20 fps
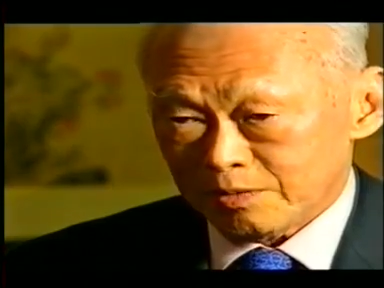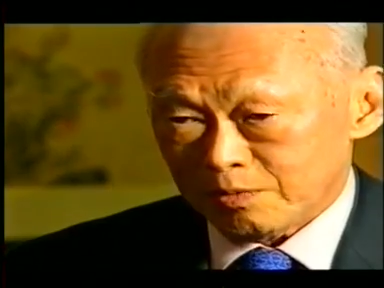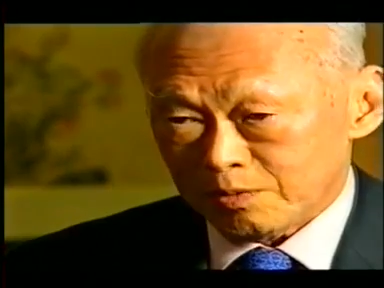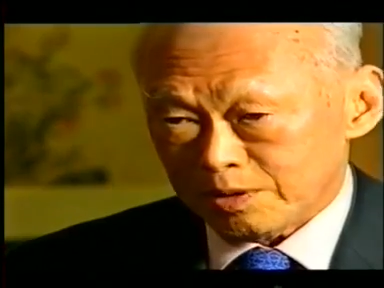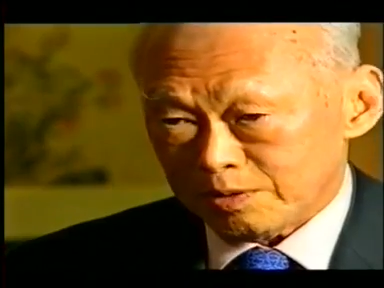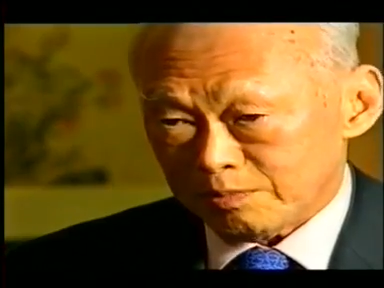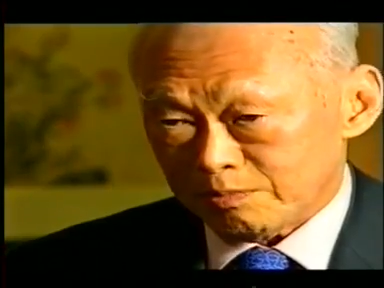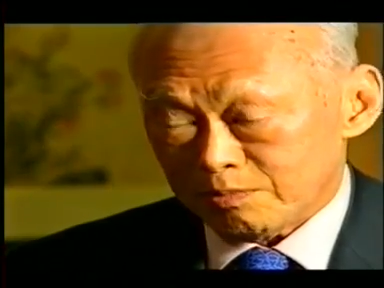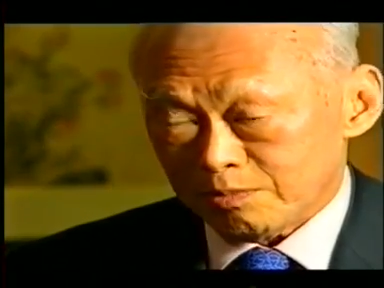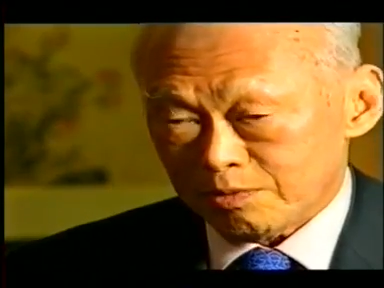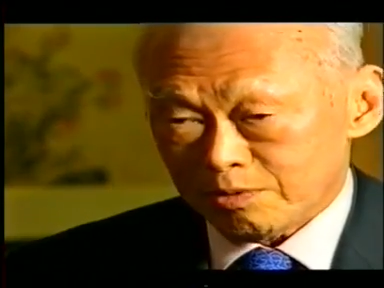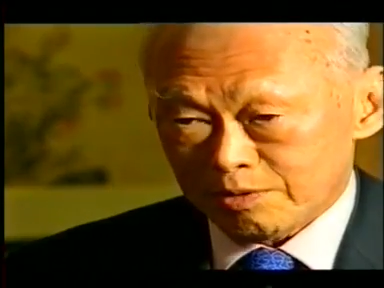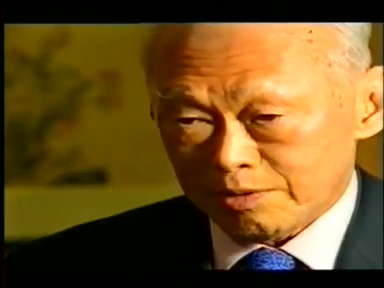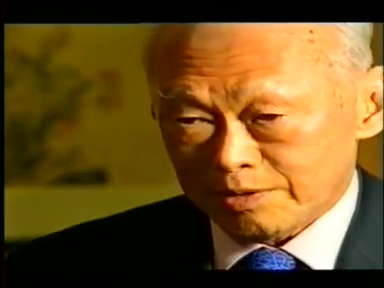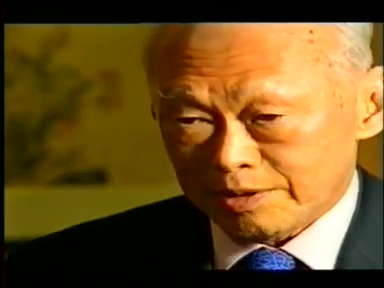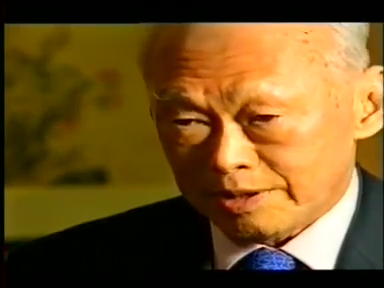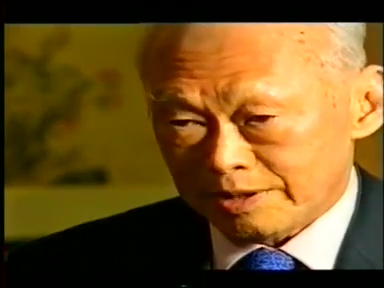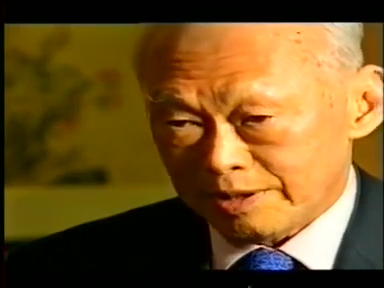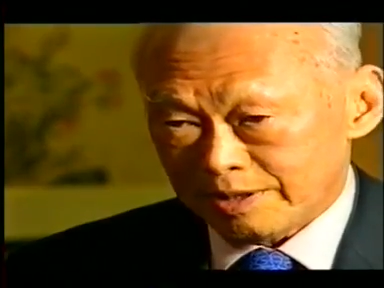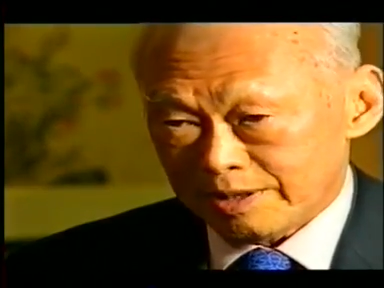with more
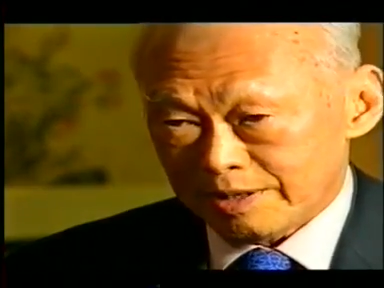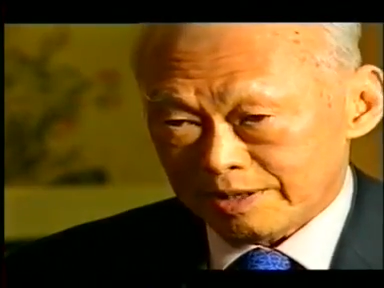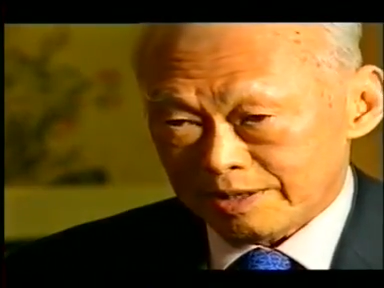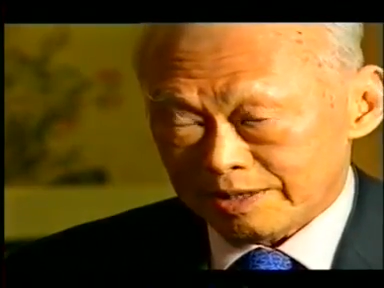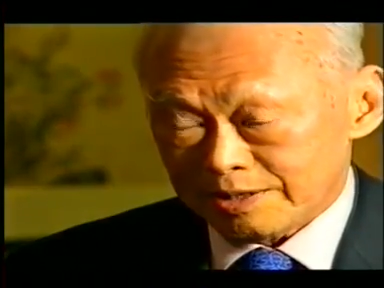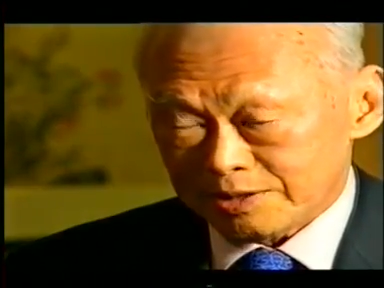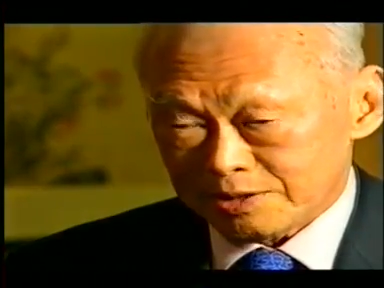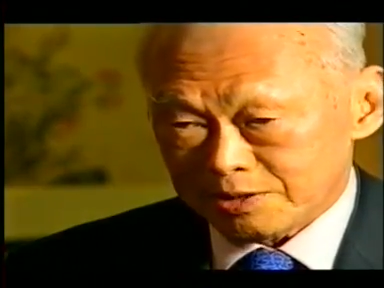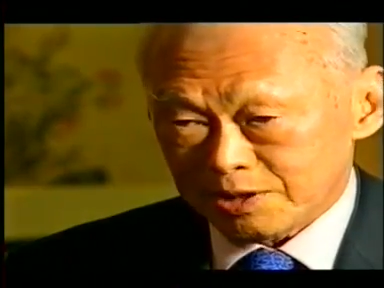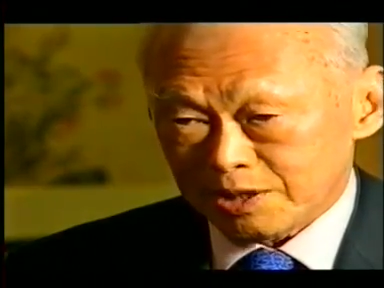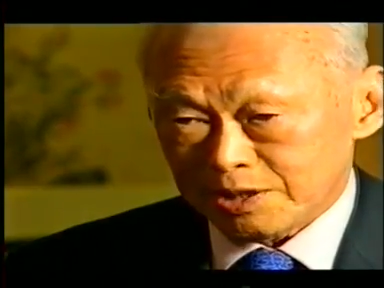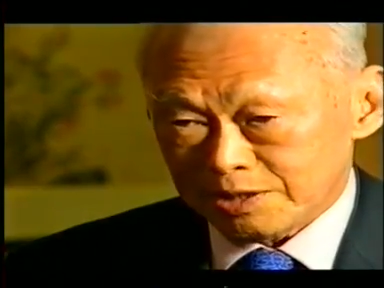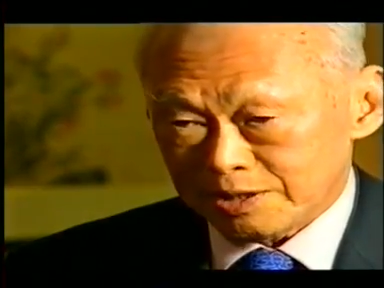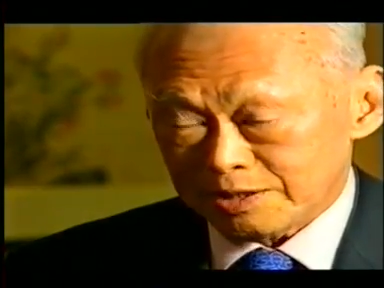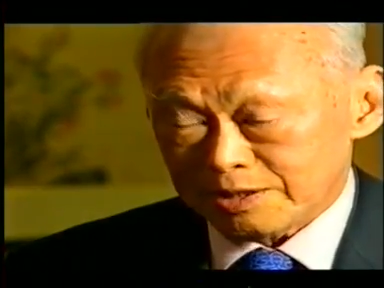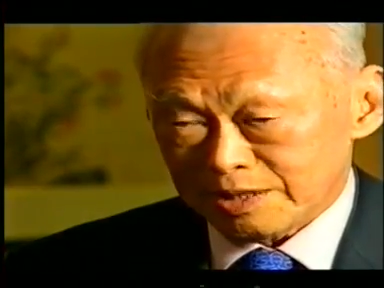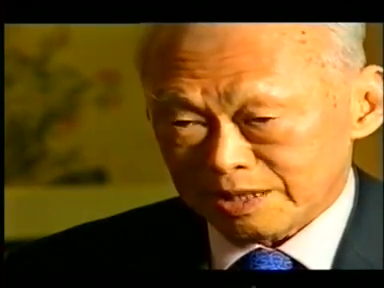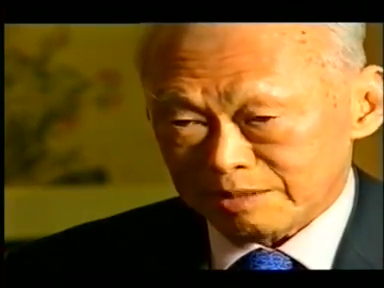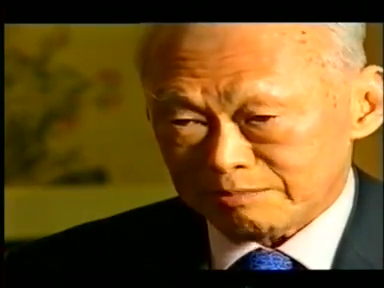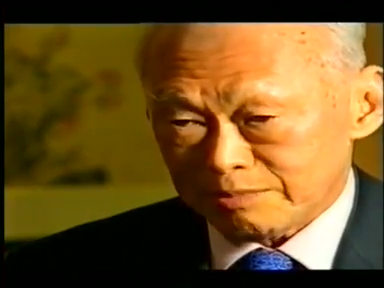than a
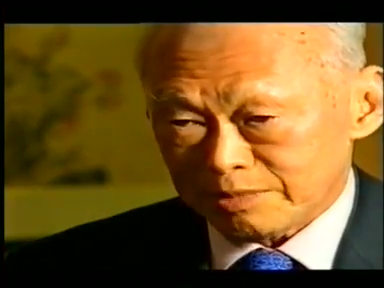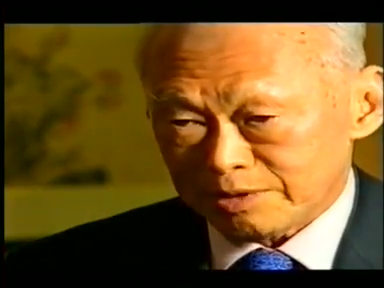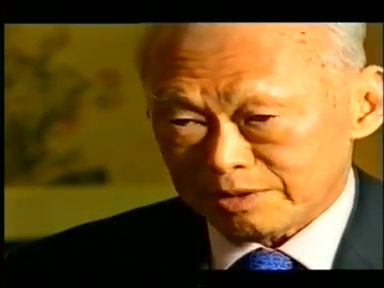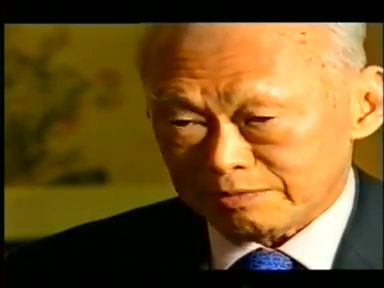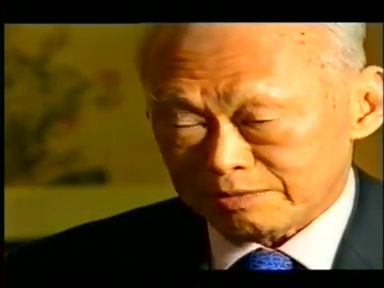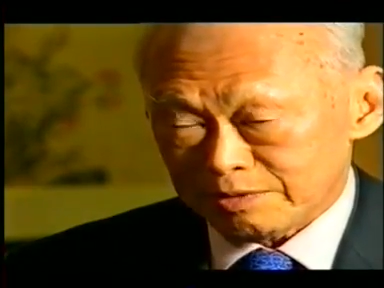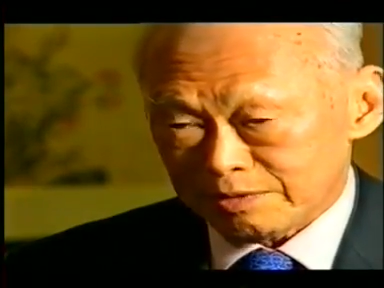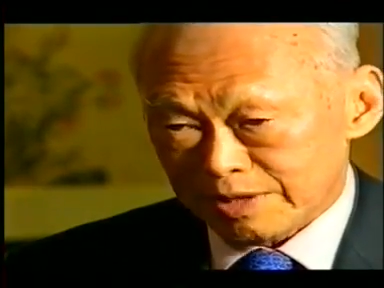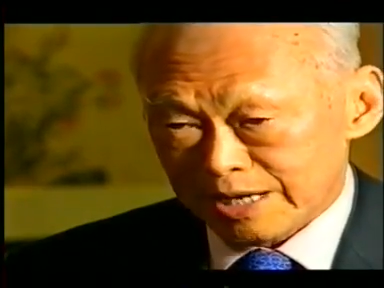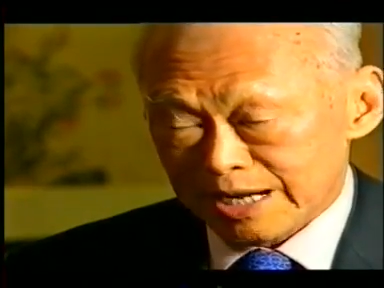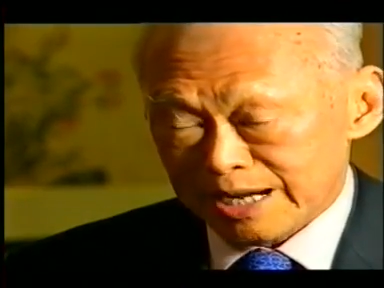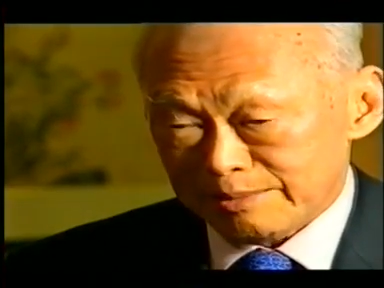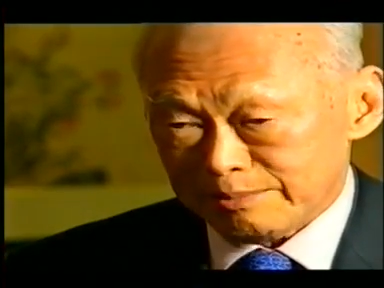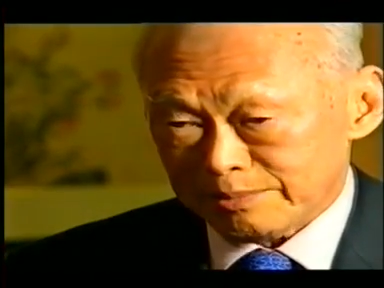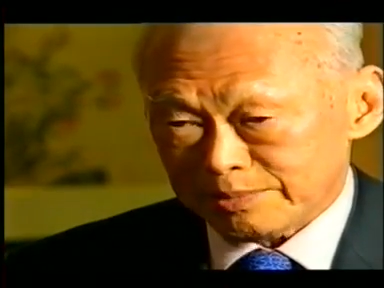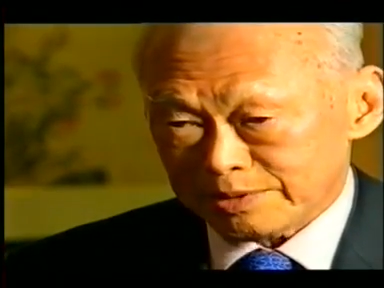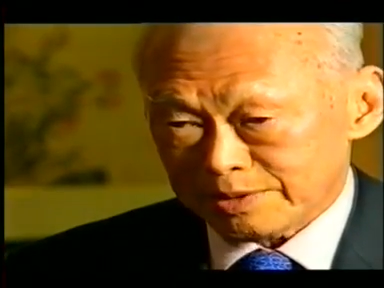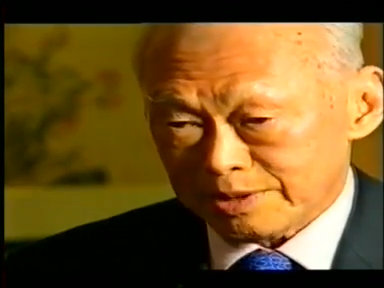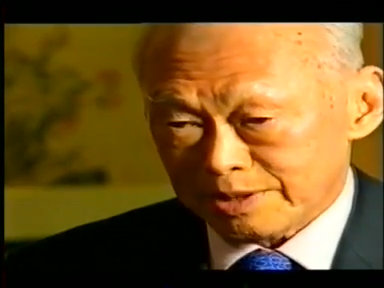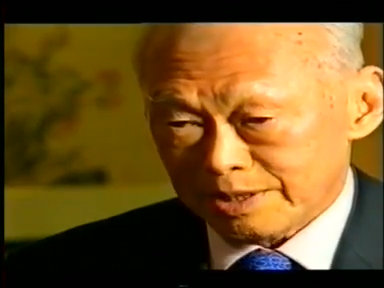stated number of
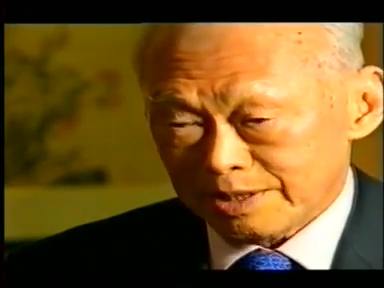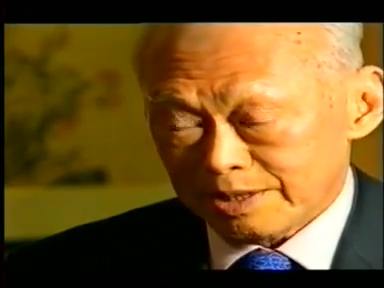grams